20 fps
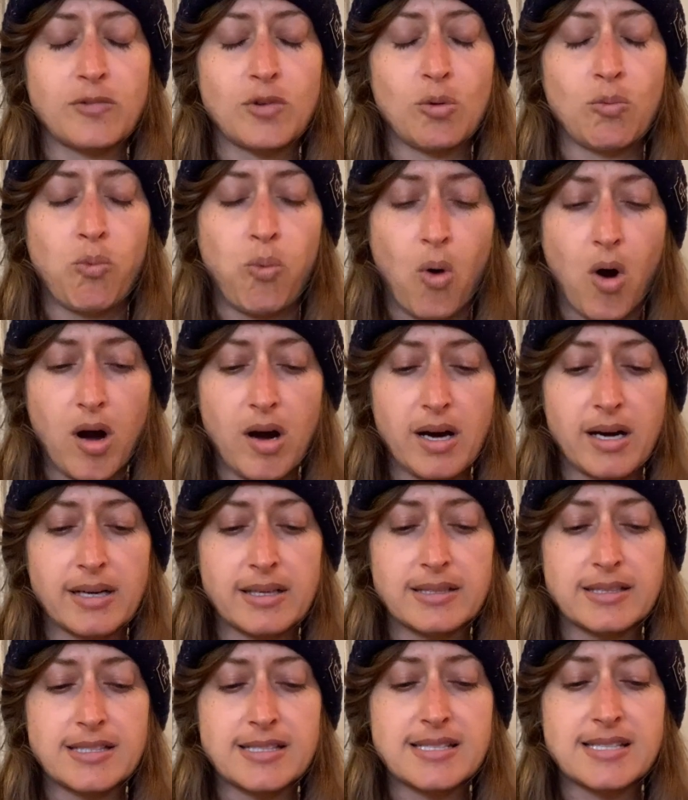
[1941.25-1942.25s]

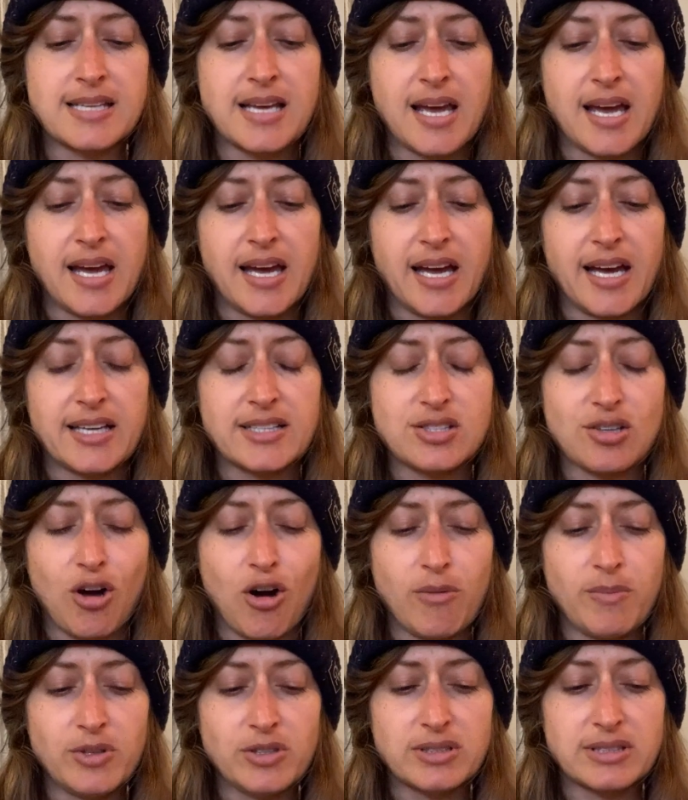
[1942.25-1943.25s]
wands, it's
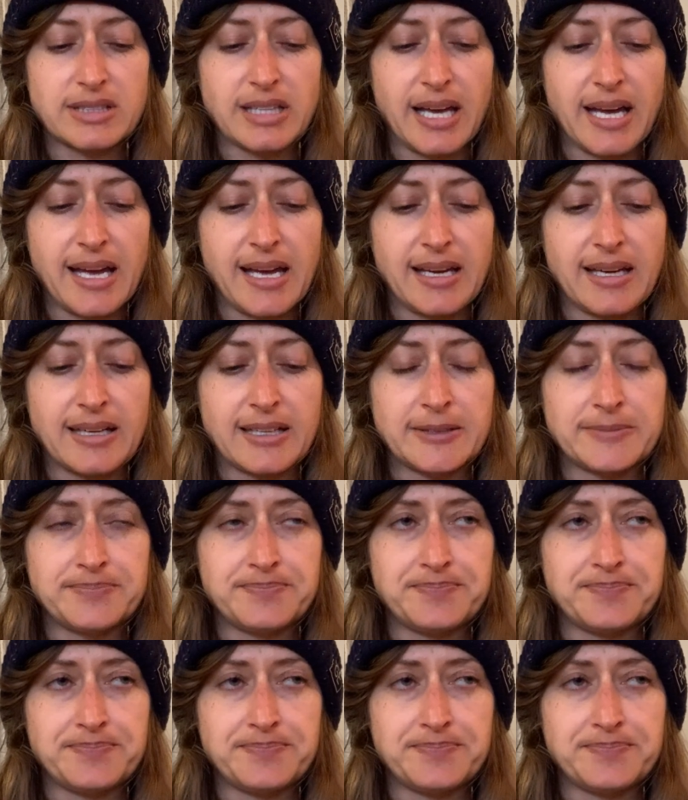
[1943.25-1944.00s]
almost like,